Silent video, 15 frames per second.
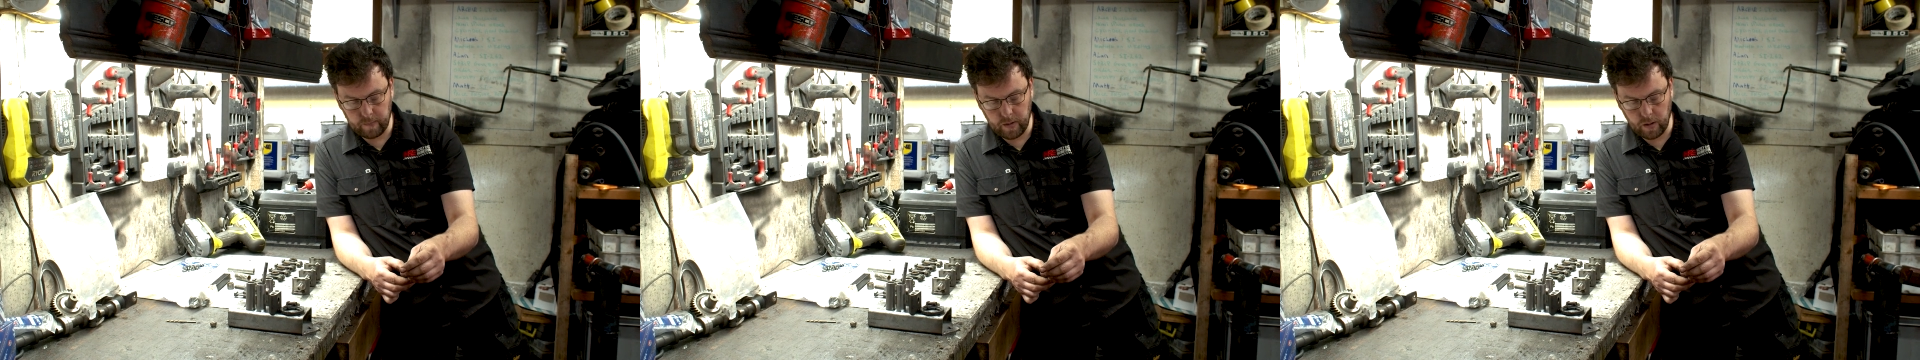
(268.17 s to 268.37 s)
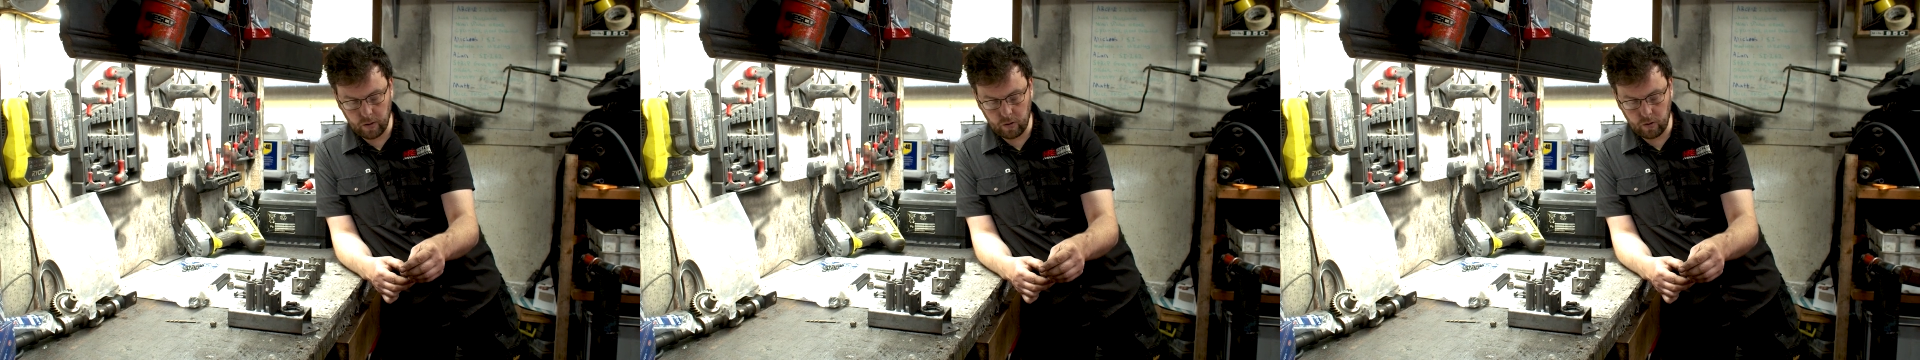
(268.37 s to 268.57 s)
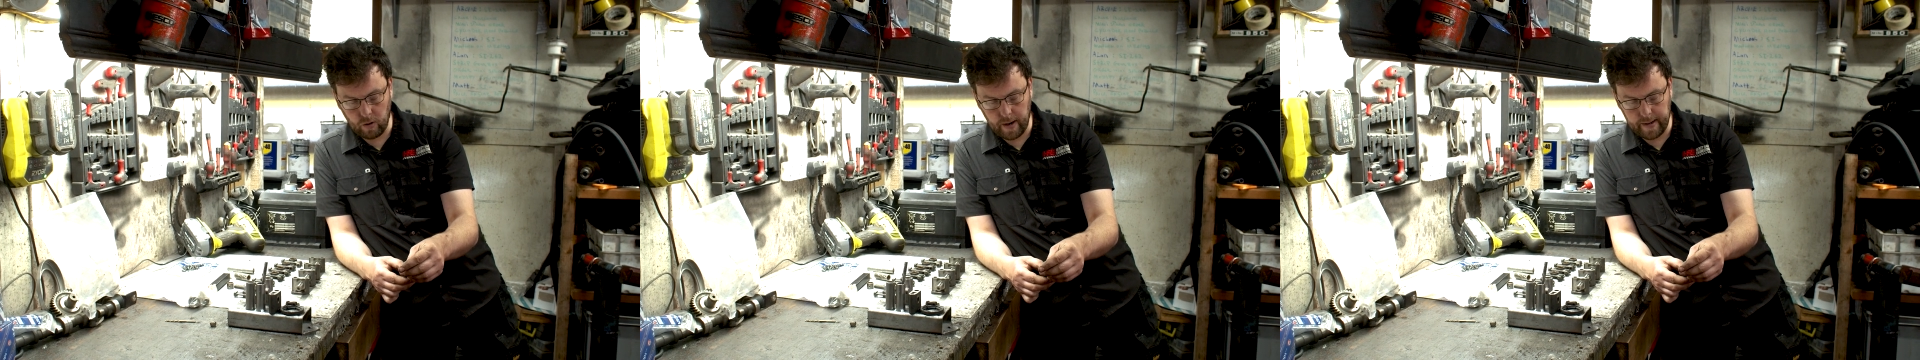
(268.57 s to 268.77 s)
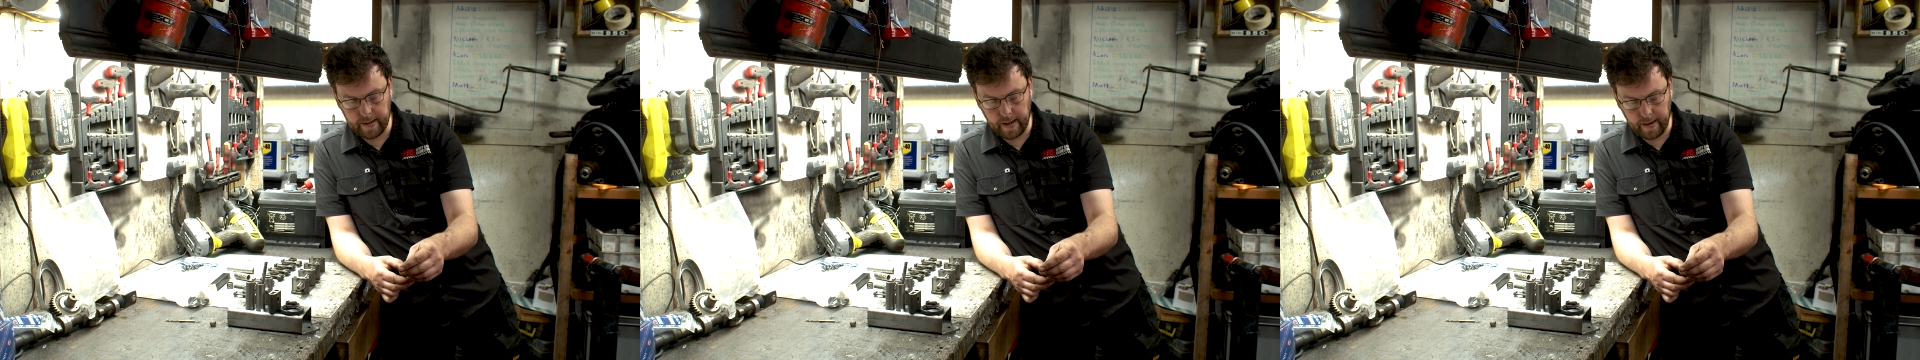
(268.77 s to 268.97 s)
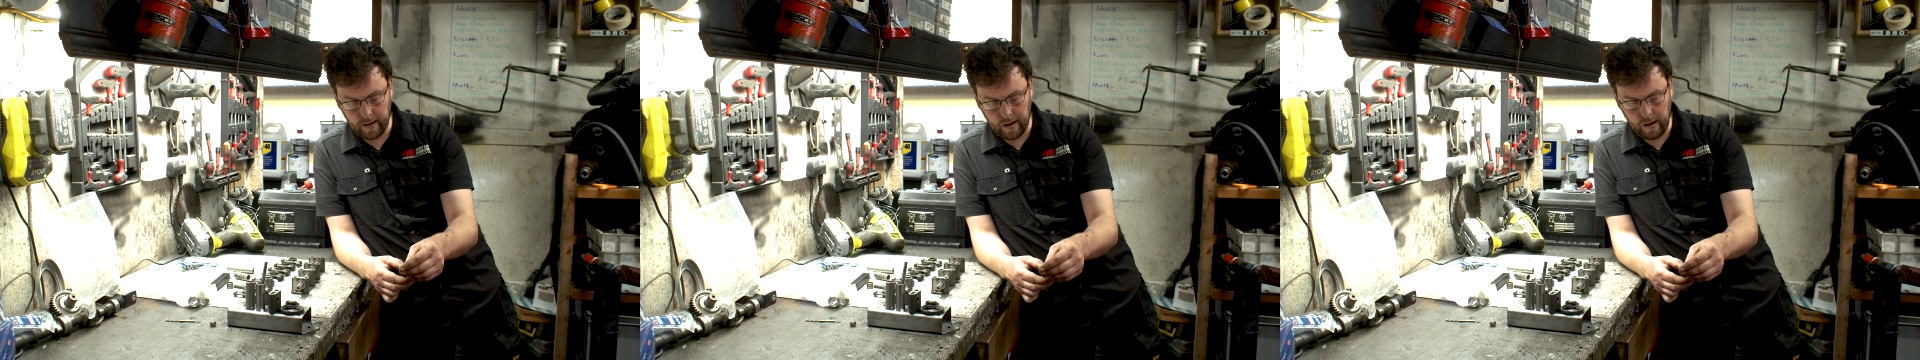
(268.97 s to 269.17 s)
you know, grind
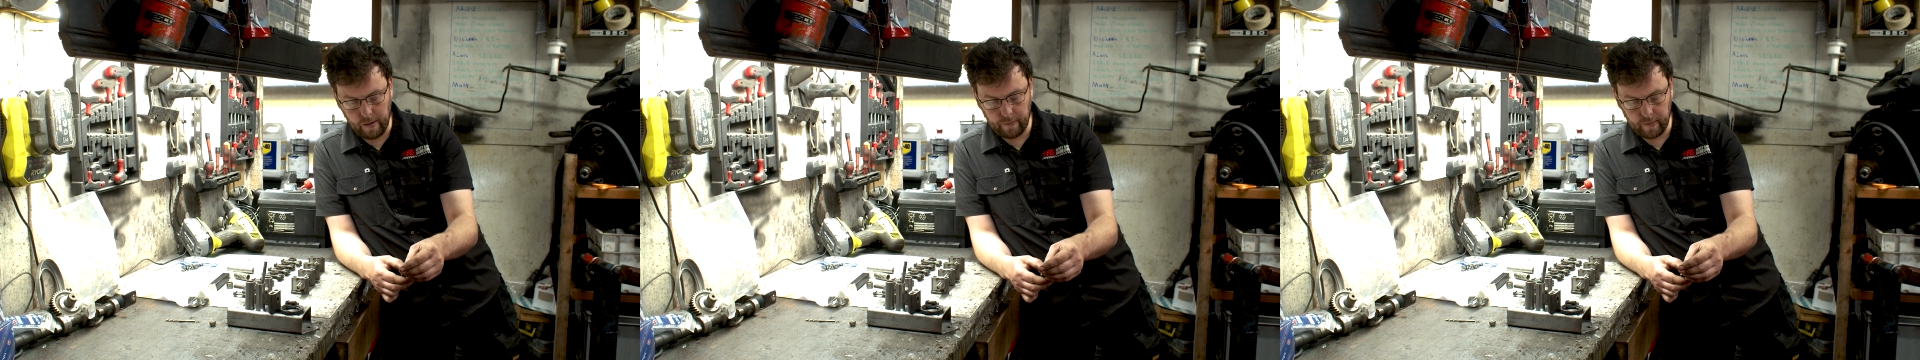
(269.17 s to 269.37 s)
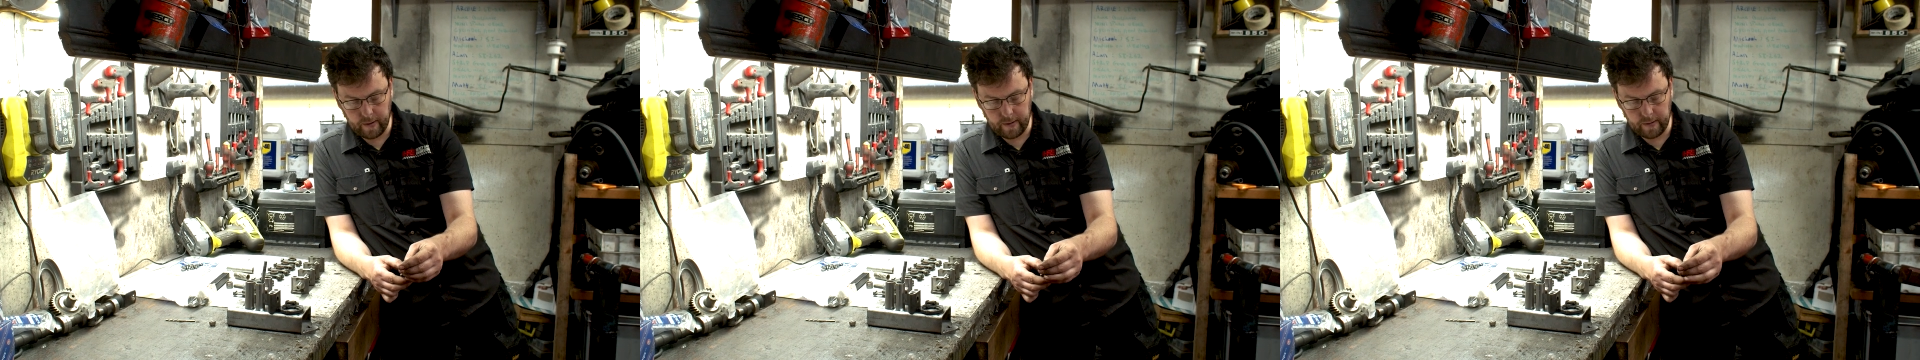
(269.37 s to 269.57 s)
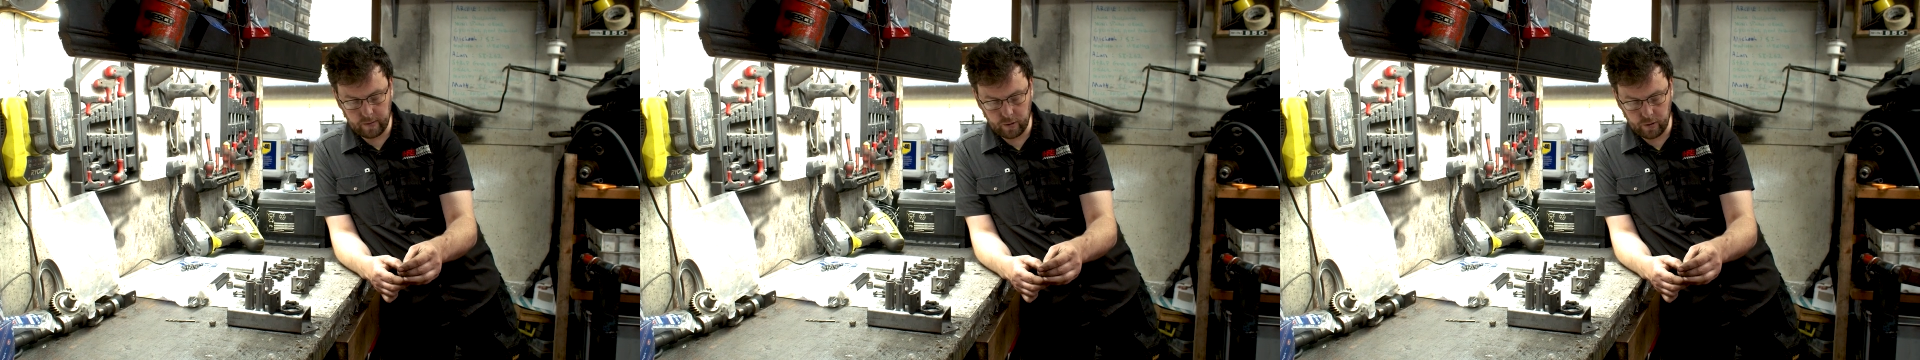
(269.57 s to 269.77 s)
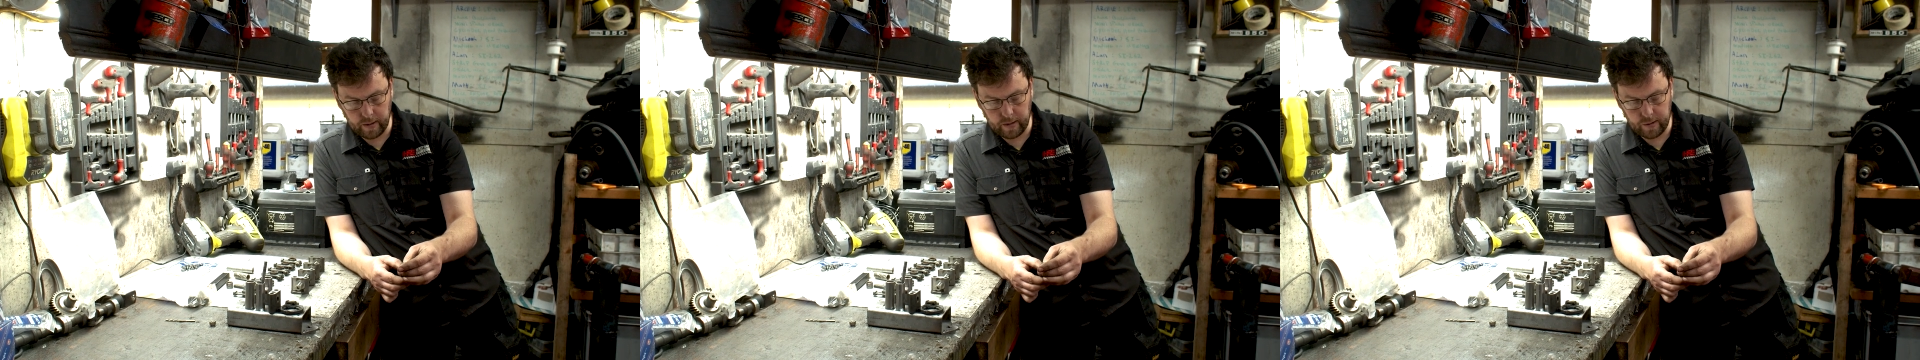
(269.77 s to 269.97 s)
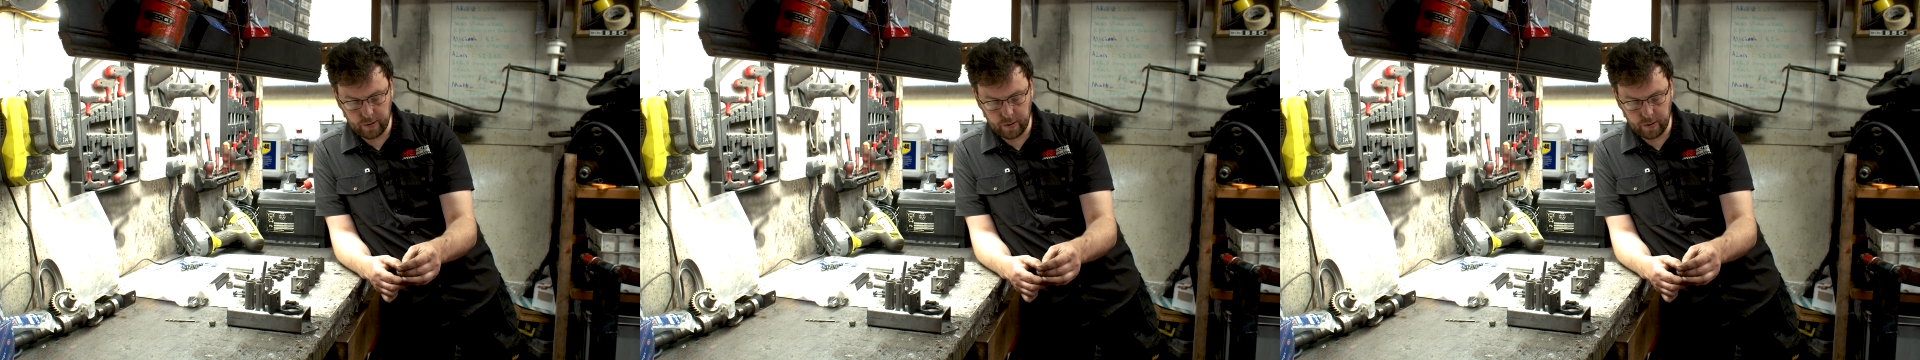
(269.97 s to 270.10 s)
that off and drill